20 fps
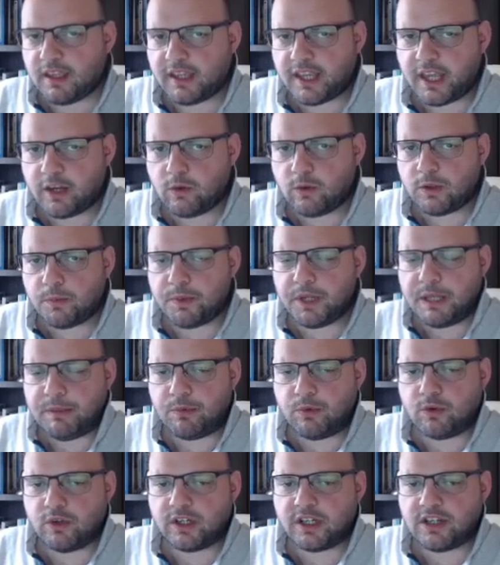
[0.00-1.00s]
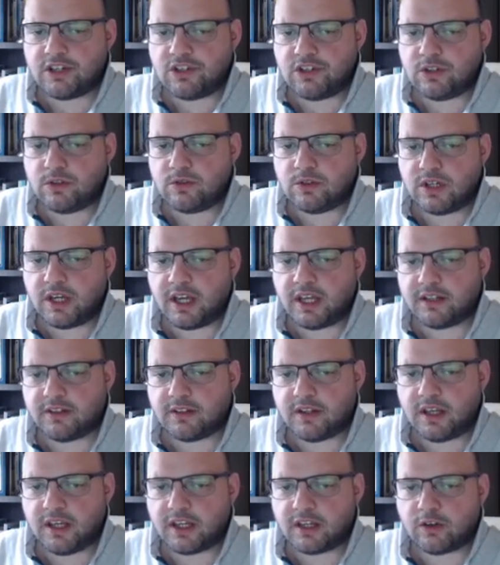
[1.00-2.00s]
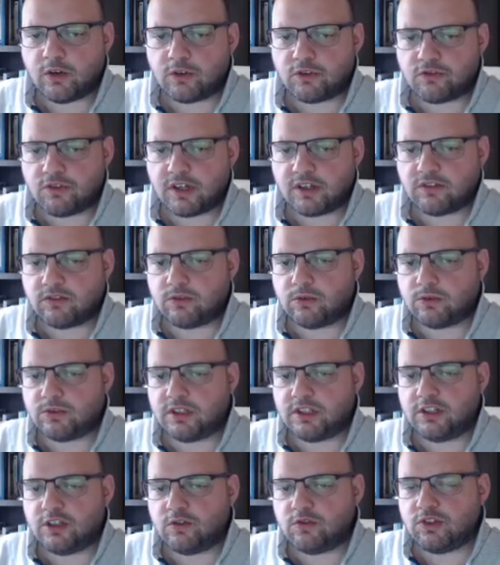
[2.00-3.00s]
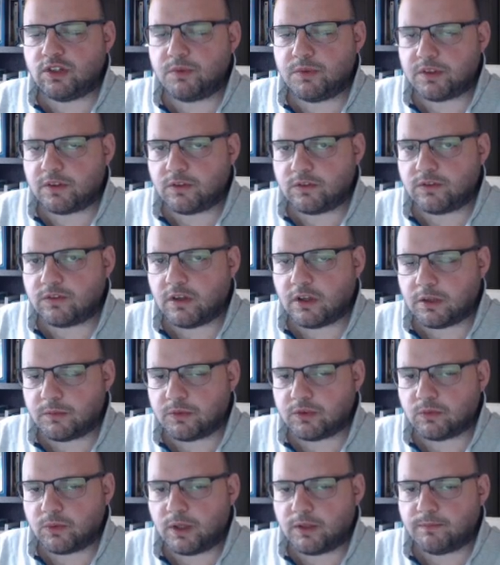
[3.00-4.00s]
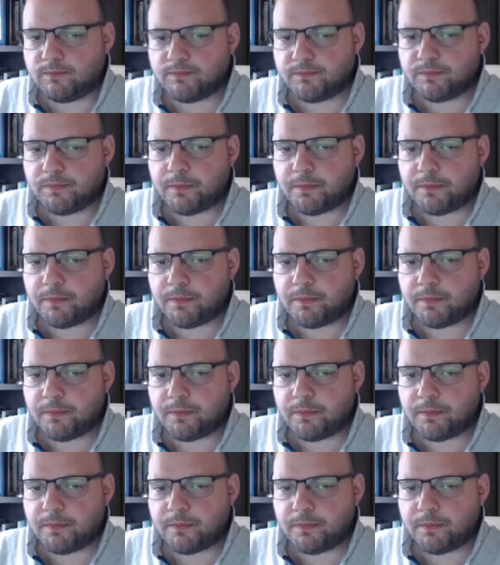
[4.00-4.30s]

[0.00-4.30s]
getting all the paperwork issued and contracts sorted, usually with good time as well.